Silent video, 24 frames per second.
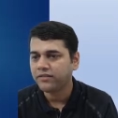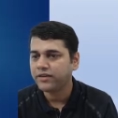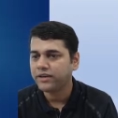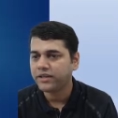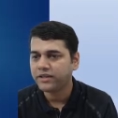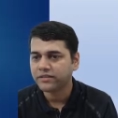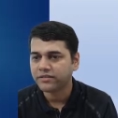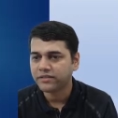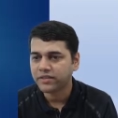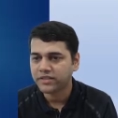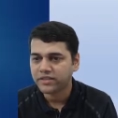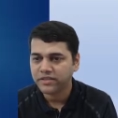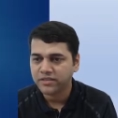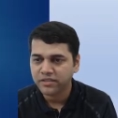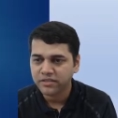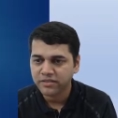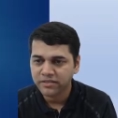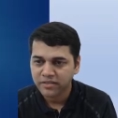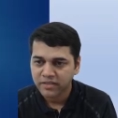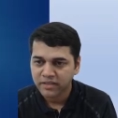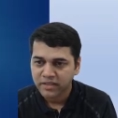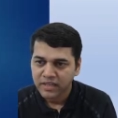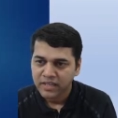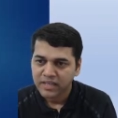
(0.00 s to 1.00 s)
we discussed this
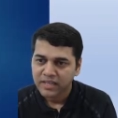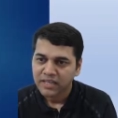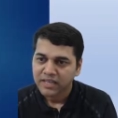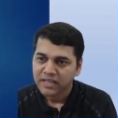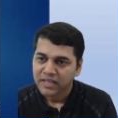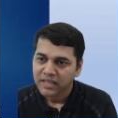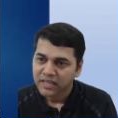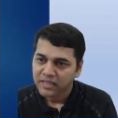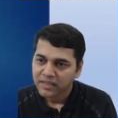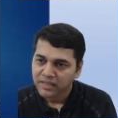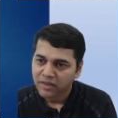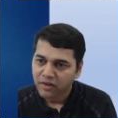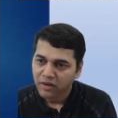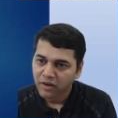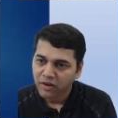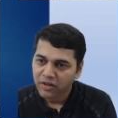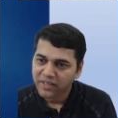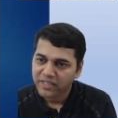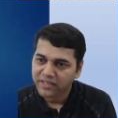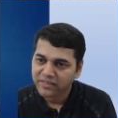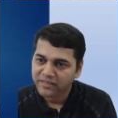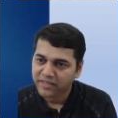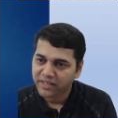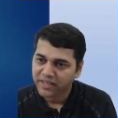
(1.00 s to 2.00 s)
or
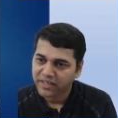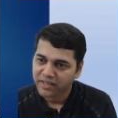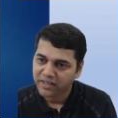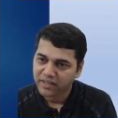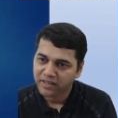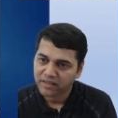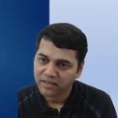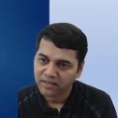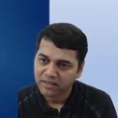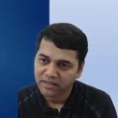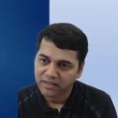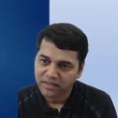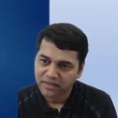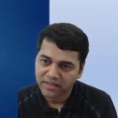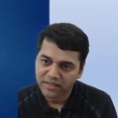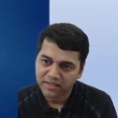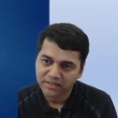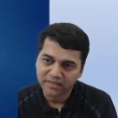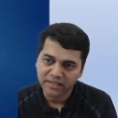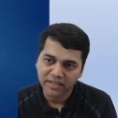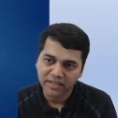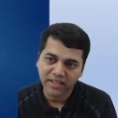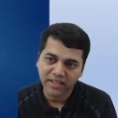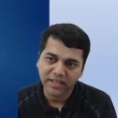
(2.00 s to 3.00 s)
this area this
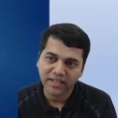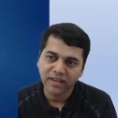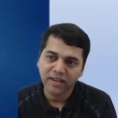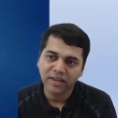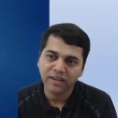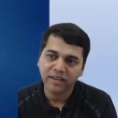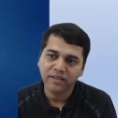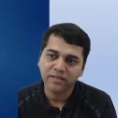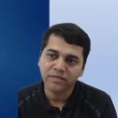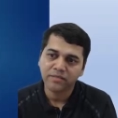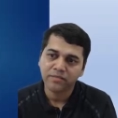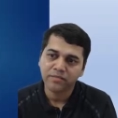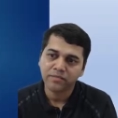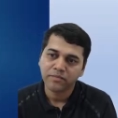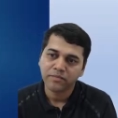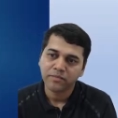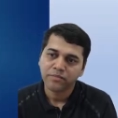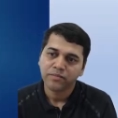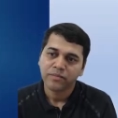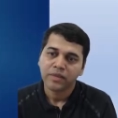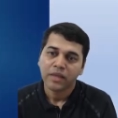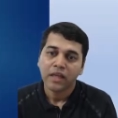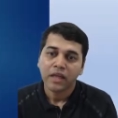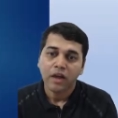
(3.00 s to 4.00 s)
area
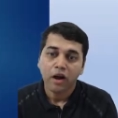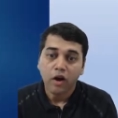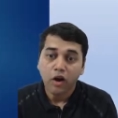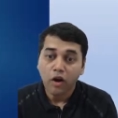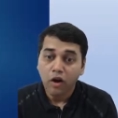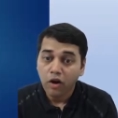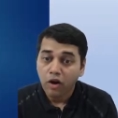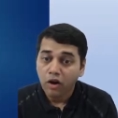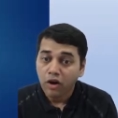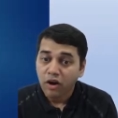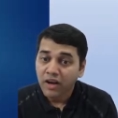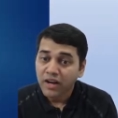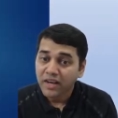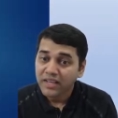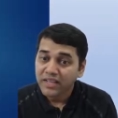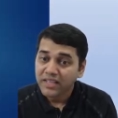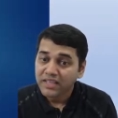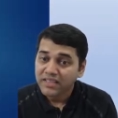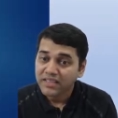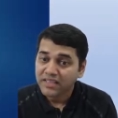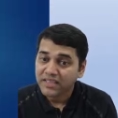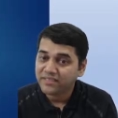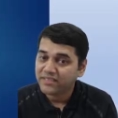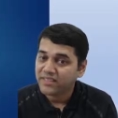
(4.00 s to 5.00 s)
or
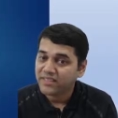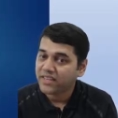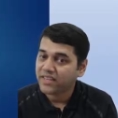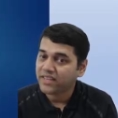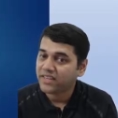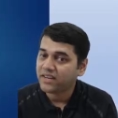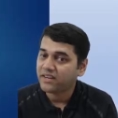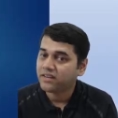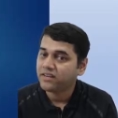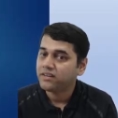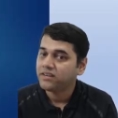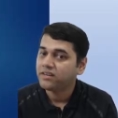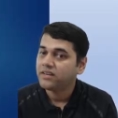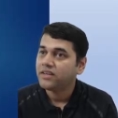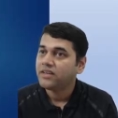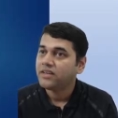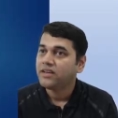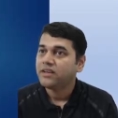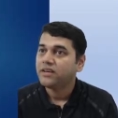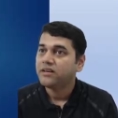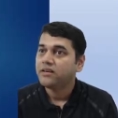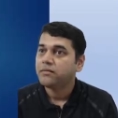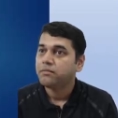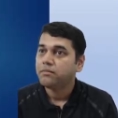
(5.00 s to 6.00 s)
this area
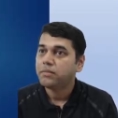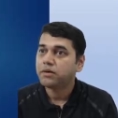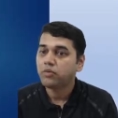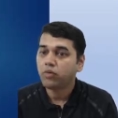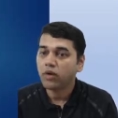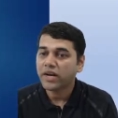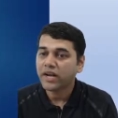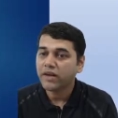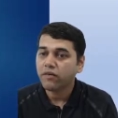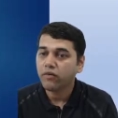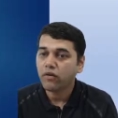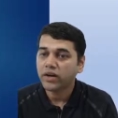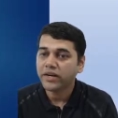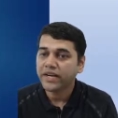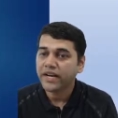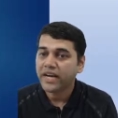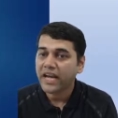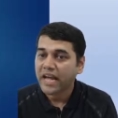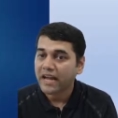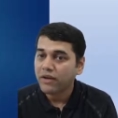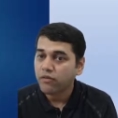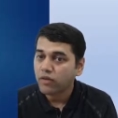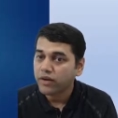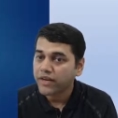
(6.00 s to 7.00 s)
but what i wanted
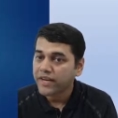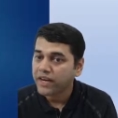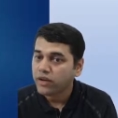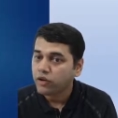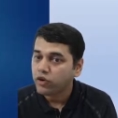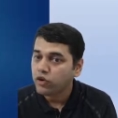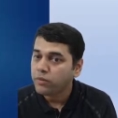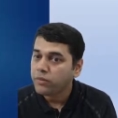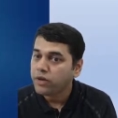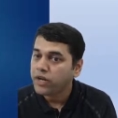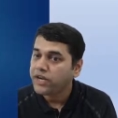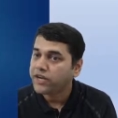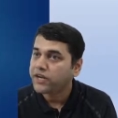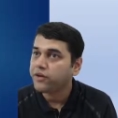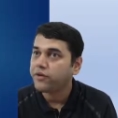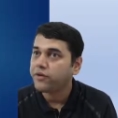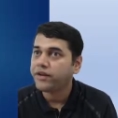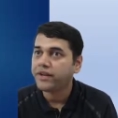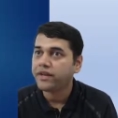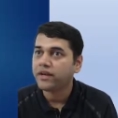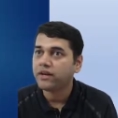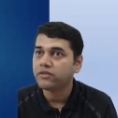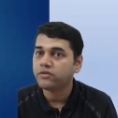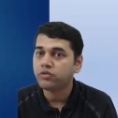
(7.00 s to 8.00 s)
i wanted a cumulative
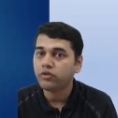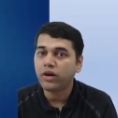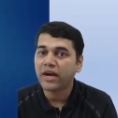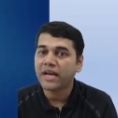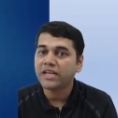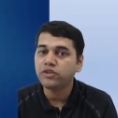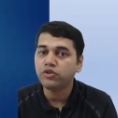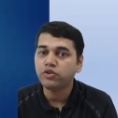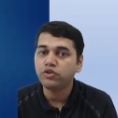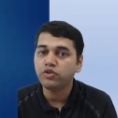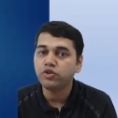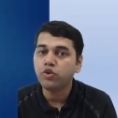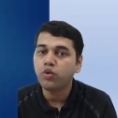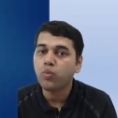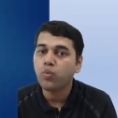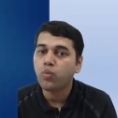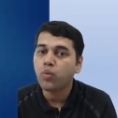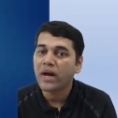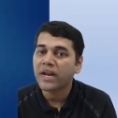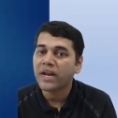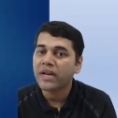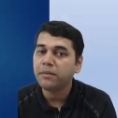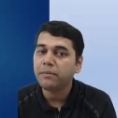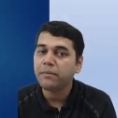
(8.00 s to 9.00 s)
area so i should do
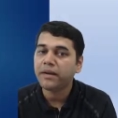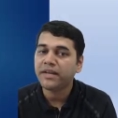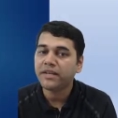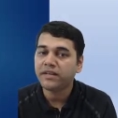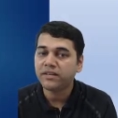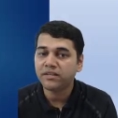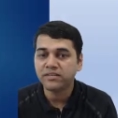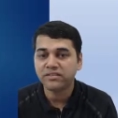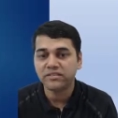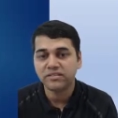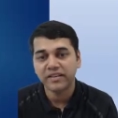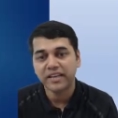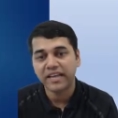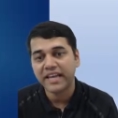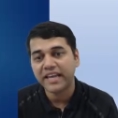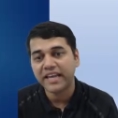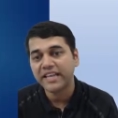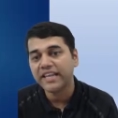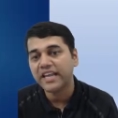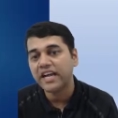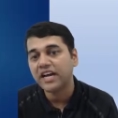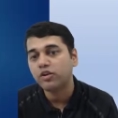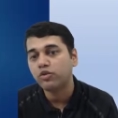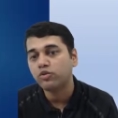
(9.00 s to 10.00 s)
1 minus
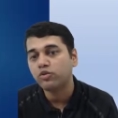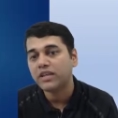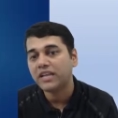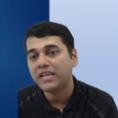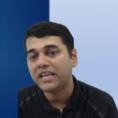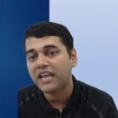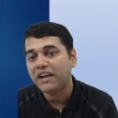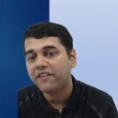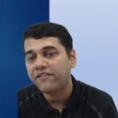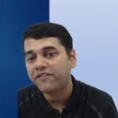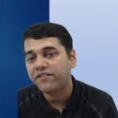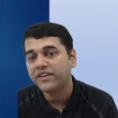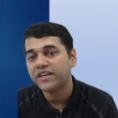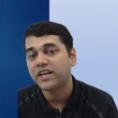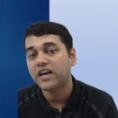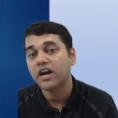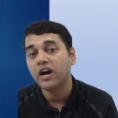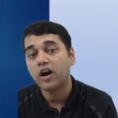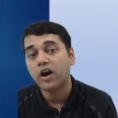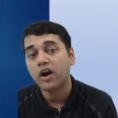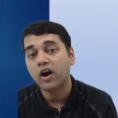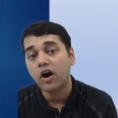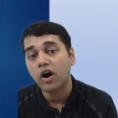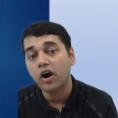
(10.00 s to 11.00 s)
area to the left
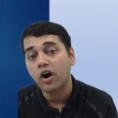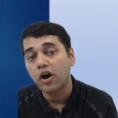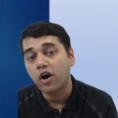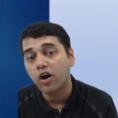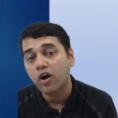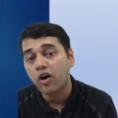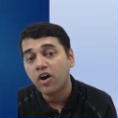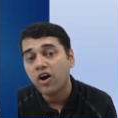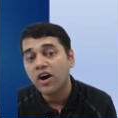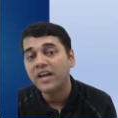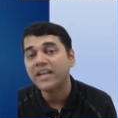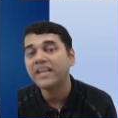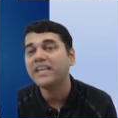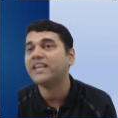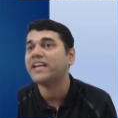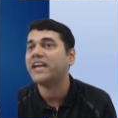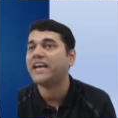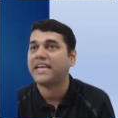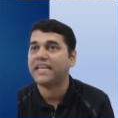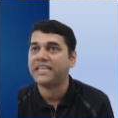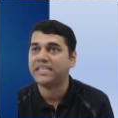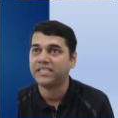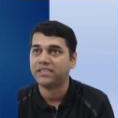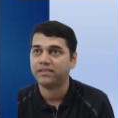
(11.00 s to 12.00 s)
or right.